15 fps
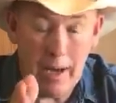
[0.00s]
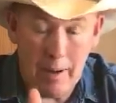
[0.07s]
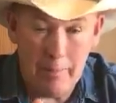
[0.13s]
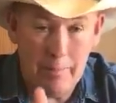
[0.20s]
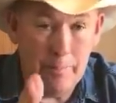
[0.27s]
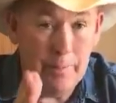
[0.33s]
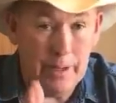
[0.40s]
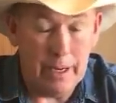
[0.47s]

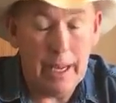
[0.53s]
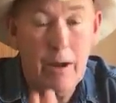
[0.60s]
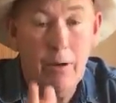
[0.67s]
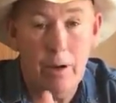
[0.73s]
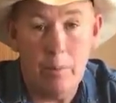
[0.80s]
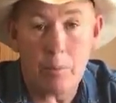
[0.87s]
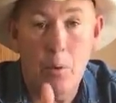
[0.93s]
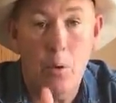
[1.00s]
I've been
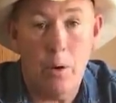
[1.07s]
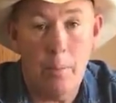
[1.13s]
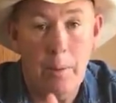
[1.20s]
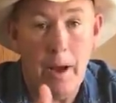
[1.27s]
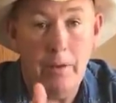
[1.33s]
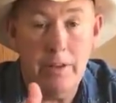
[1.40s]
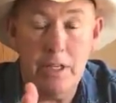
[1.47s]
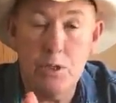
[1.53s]
hearing more
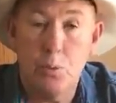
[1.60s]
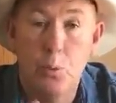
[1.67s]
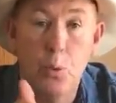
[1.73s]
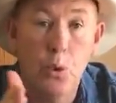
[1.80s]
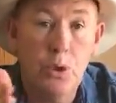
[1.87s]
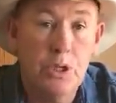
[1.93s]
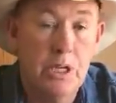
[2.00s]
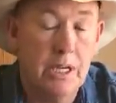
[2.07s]
about this
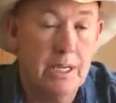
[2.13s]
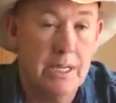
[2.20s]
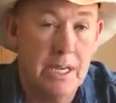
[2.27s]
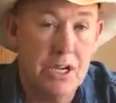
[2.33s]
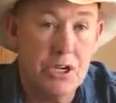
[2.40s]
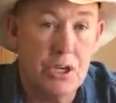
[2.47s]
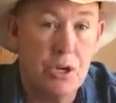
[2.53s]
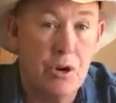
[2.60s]
wood
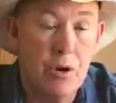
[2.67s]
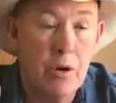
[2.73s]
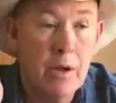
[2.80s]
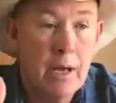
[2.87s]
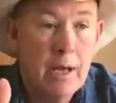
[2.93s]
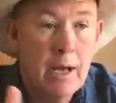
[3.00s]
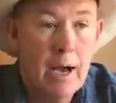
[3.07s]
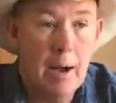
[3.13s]
conditioner,
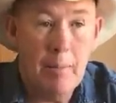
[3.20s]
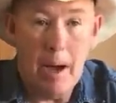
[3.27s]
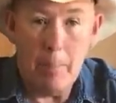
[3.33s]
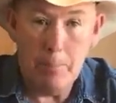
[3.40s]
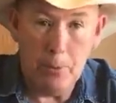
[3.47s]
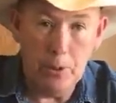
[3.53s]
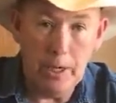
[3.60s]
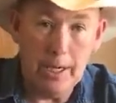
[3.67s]

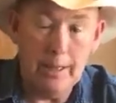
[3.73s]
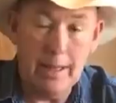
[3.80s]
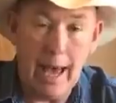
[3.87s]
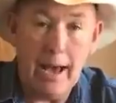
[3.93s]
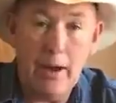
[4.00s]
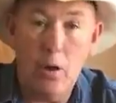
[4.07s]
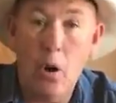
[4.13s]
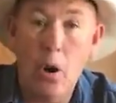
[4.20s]
about putting
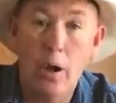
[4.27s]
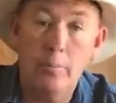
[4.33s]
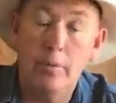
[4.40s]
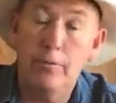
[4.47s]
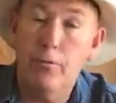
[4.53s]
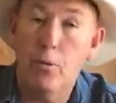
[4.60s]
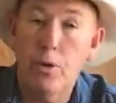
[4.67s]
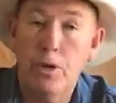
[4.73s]
that on
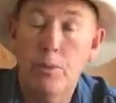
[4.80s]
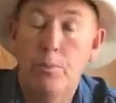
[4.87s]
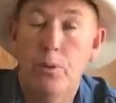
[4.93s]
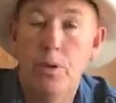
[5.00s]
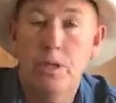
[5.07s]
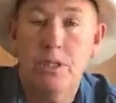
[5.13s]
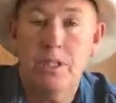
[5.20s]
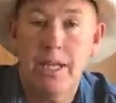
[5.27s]
before you
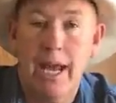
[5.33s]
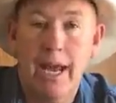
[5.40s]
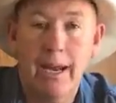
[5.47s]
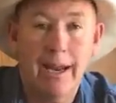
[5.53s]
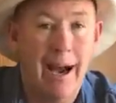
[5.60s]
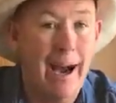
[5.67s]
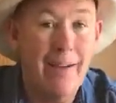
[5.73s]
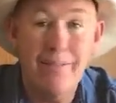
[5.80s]
put
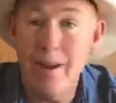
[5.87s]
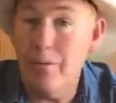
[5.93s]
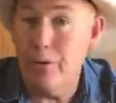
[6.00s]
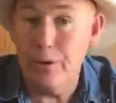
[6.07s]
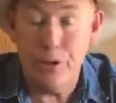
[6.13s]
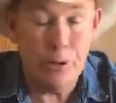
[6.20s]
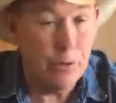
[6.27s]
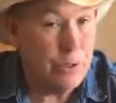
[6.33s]
stain. I've
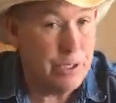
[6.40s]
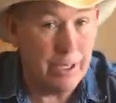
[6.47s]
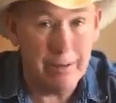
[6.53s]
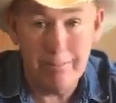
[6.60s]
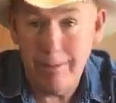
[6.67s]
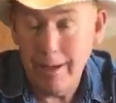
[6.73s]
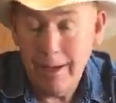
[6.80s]
never used it.